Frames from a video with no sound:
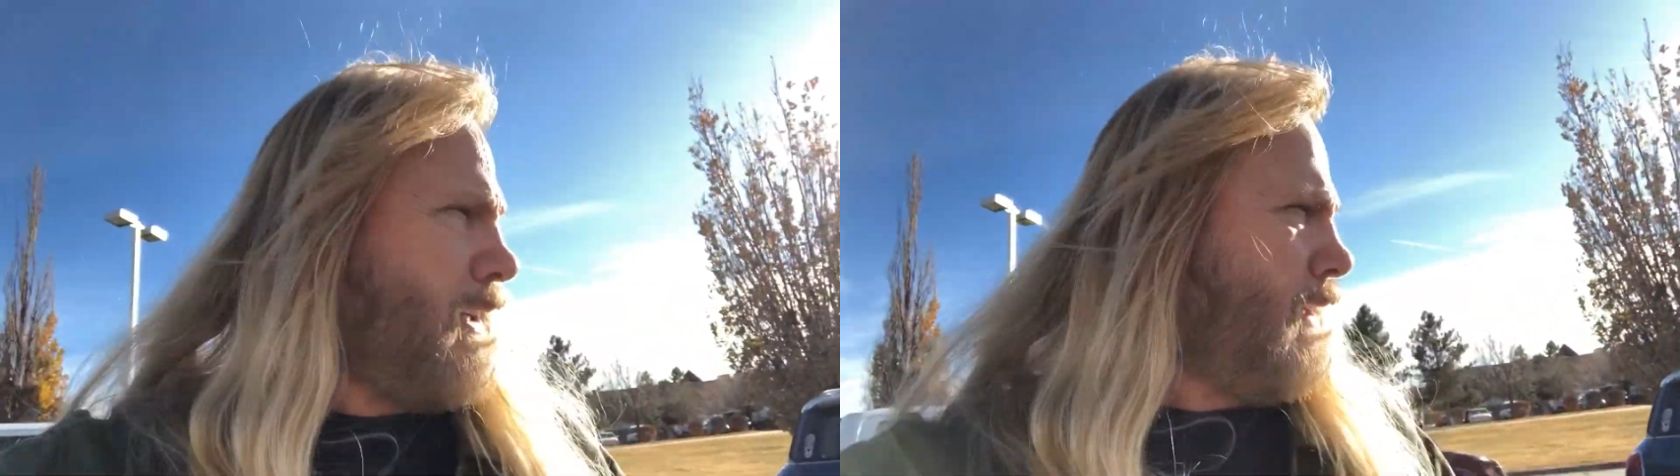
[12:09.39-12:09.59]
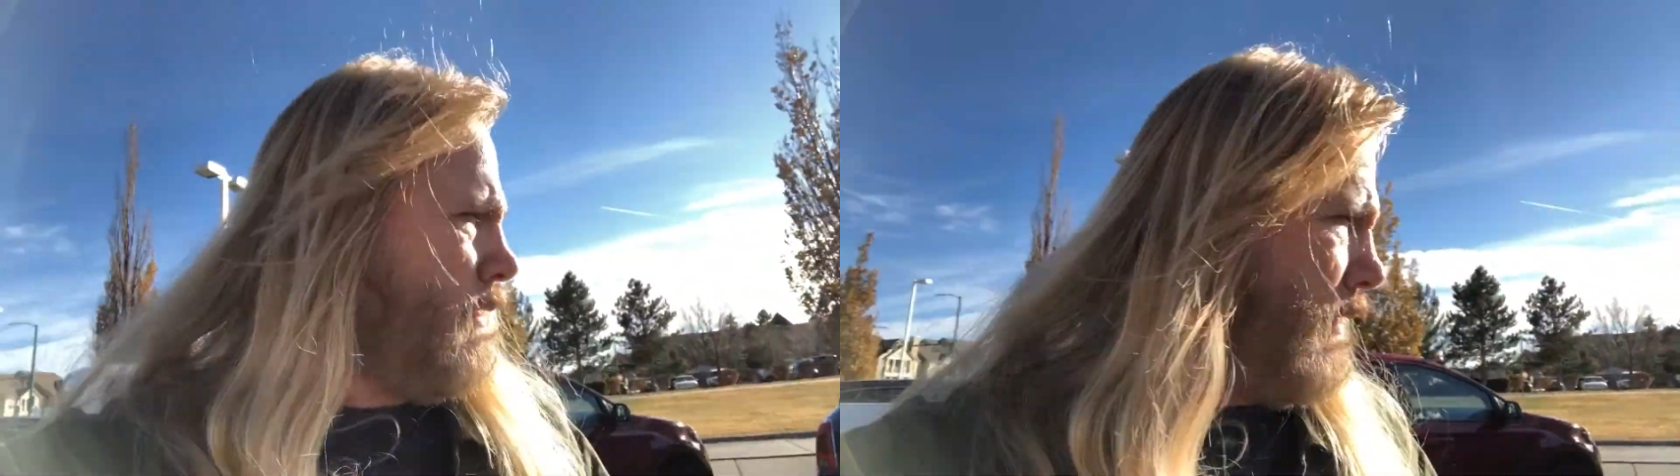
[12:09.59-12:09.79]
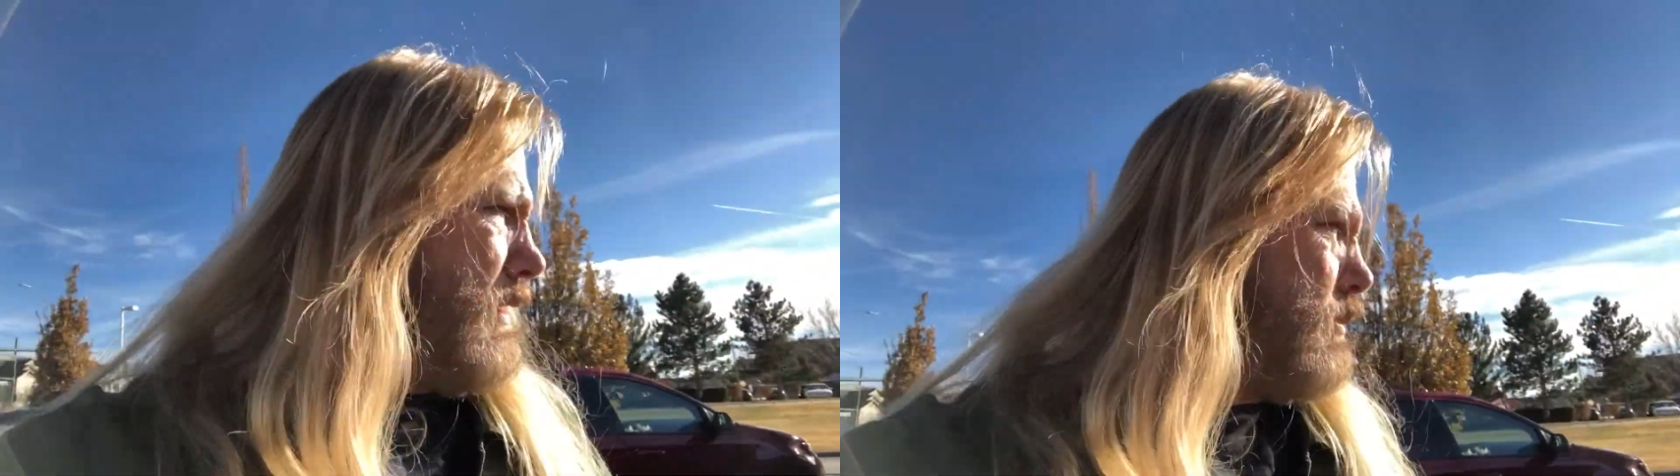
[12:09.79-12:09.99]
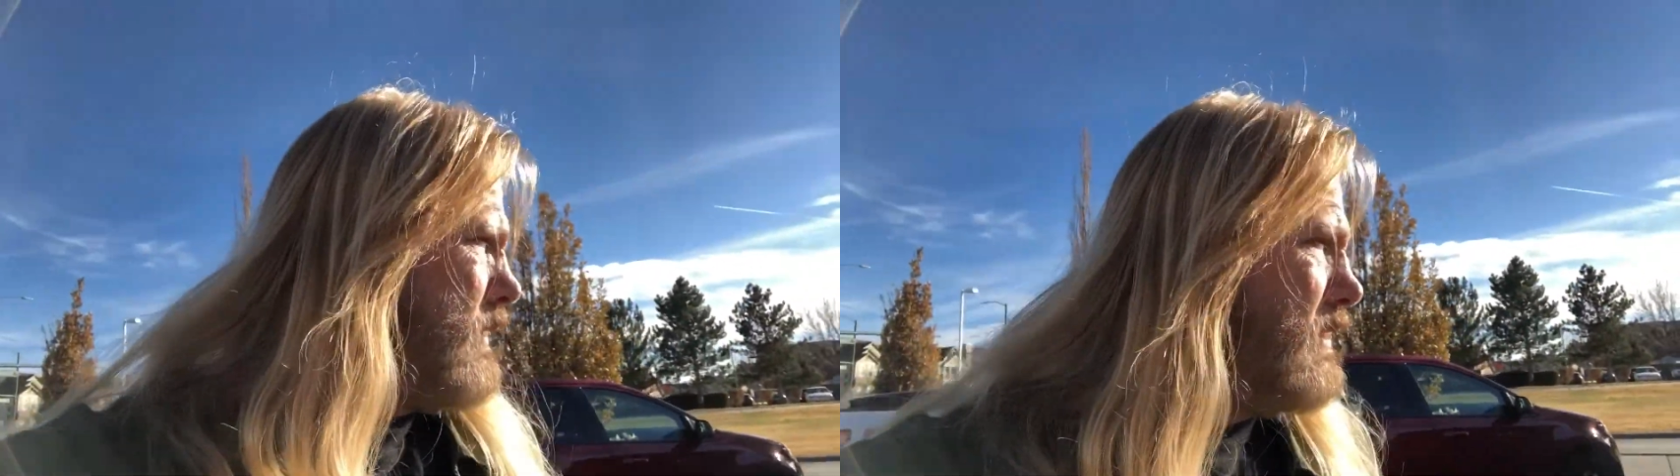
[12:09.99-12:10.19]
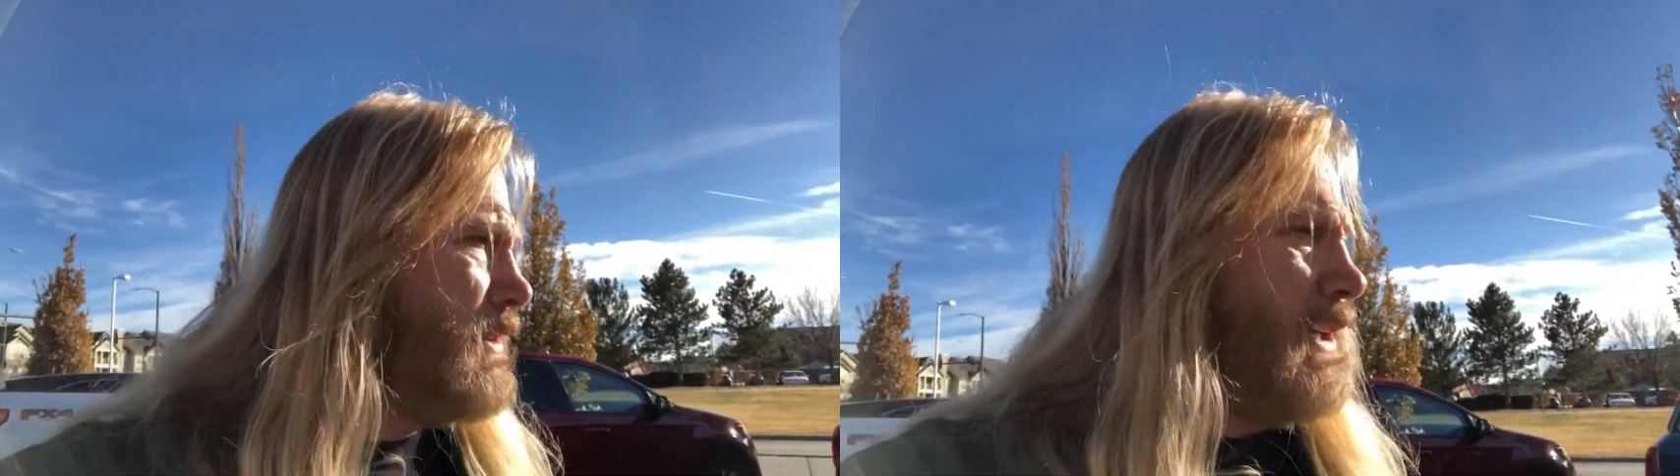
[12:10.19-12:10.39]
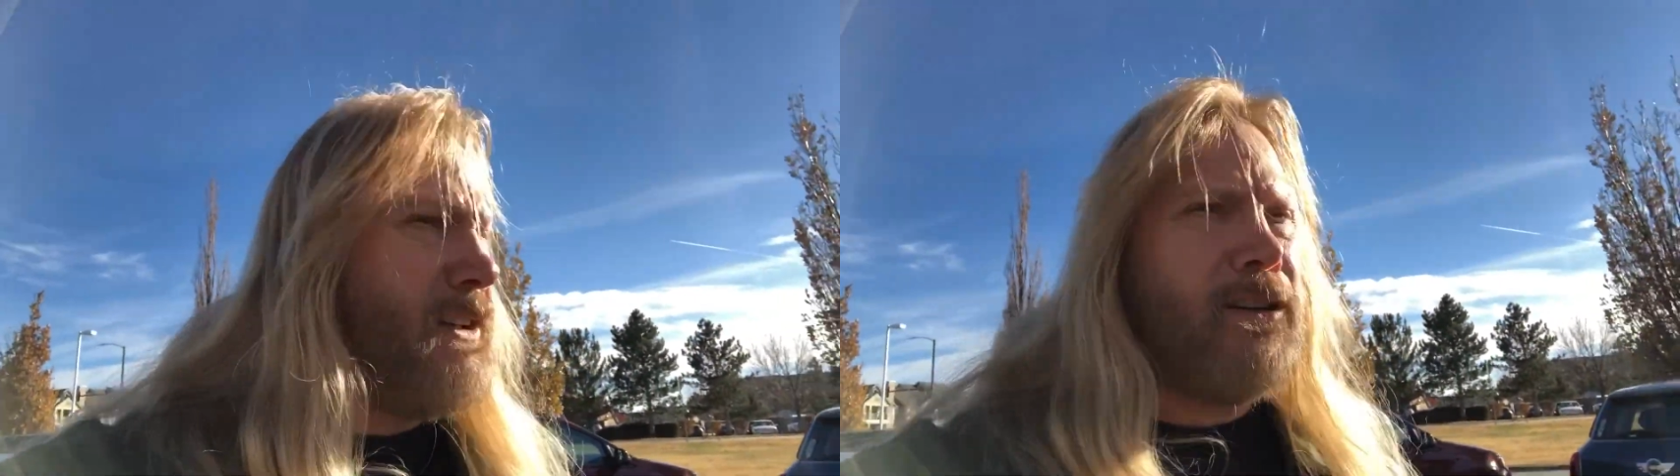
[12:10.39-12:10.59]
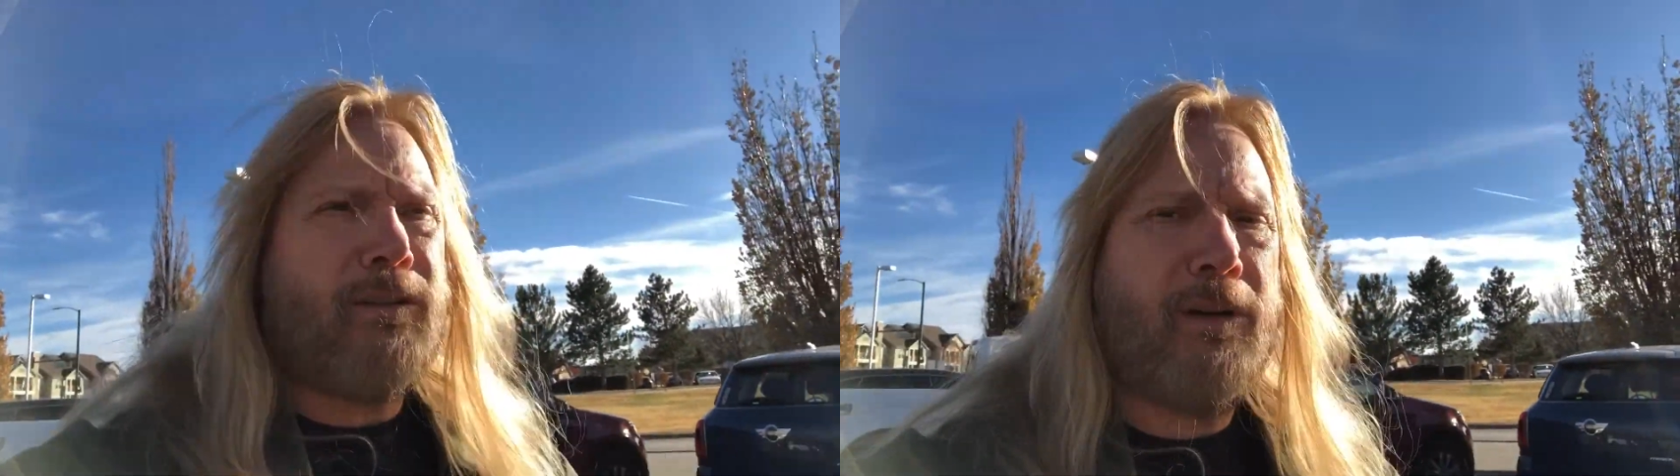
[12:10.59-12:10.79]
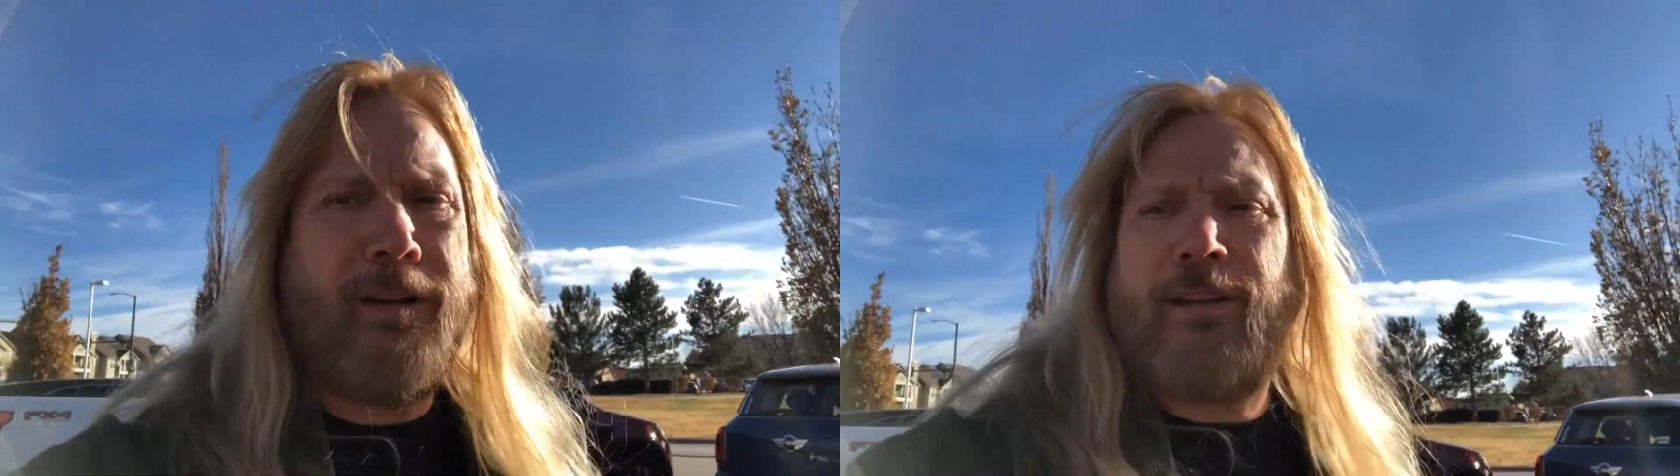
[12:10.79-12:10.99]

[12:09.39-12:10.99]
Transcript: I know that's what Janet always